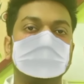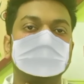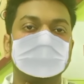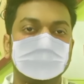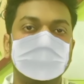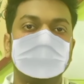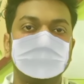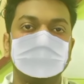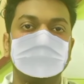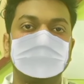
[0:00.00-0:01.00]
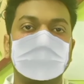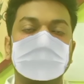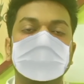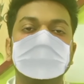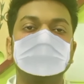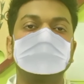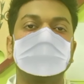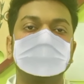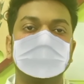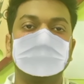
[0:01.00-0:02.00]
tumor removed from her
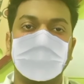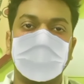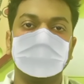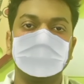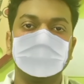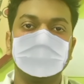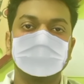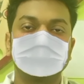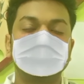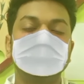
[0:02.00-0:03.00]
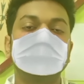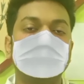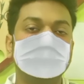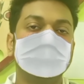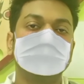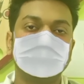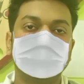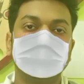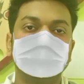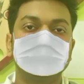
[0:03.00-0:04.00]
esophageal part, so she is having
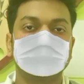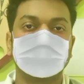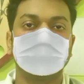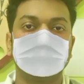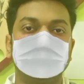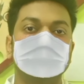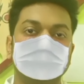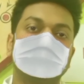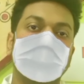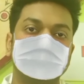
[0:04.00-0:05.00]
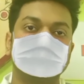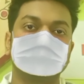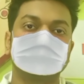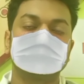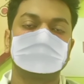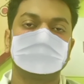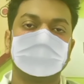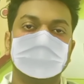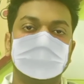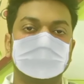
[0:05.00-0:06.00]
difficulty swallowing because of cancer.
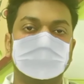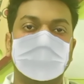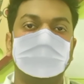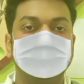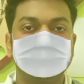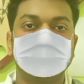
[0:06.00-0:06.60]
So now let's